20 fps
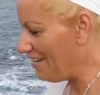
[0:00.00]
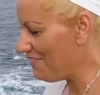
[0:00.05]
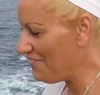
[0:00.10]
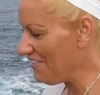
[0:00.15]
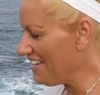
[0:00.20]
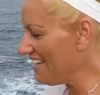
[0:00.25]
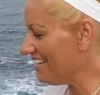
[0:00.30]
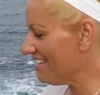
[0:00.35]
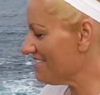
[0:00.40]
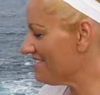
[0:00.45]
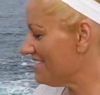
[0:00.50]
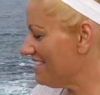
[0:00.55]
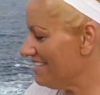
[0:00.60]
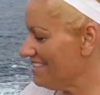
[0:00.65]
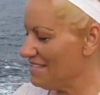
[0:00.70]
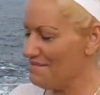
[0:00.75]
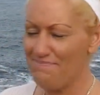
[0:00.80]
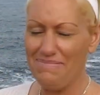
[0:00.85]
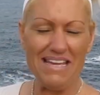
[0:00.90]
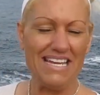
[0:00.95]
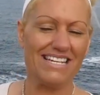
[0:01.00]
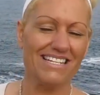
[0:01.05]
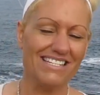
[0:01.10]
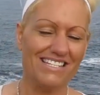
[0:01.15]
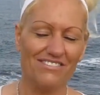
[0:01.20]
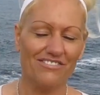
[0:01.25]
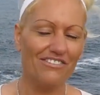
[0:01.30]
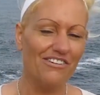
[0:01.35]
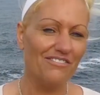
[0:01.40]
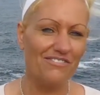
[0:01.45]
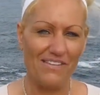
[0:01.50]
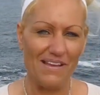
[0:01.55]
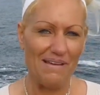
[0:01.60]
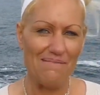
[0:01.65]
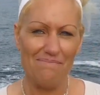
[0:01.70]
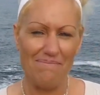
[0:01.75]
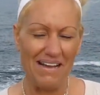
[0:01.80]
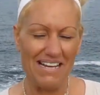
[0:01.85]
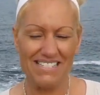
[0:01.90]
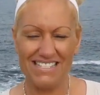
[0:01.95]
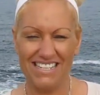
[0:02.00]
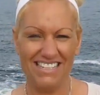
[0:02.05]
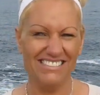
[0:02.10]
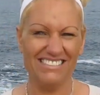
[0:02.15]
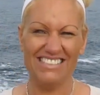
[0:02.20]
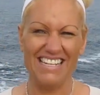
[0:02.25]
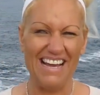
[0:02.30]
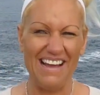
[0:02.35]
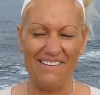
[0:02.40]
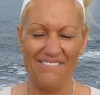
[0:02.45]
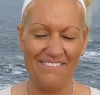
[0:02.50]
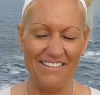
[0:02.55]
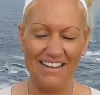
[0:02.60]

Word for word: I think I've seen the picture of him, but yeah, He's on